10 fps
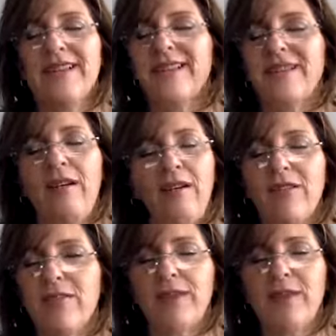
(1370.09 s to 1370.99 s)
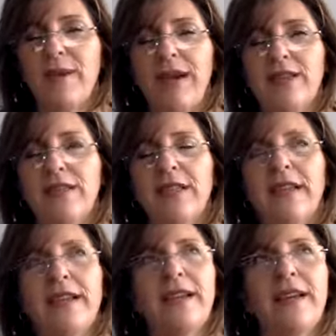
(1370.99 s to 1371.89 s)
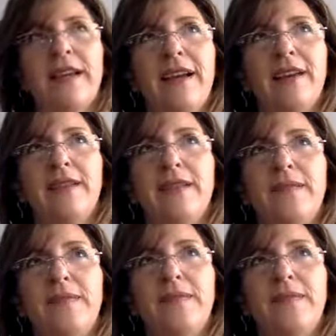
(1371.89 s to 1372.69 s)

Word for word: That's all that really matters. And